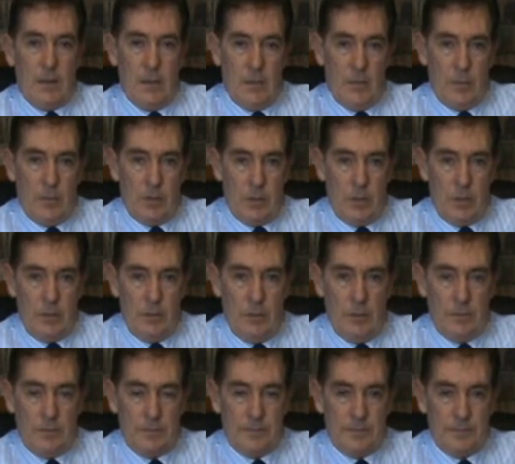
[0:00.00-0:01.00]
Number
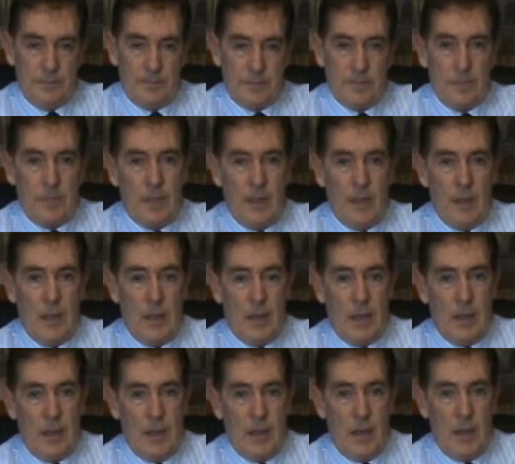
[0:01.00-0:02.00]
2
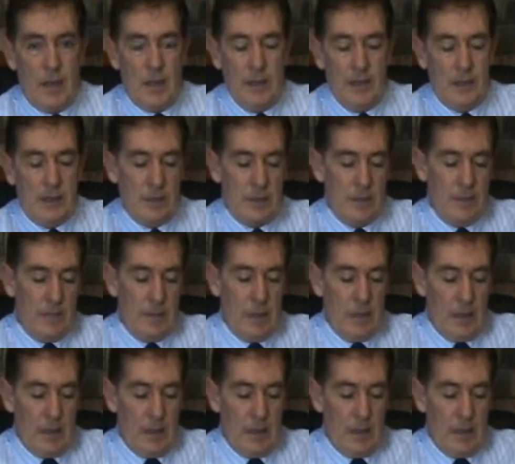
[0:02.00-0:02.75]
on our list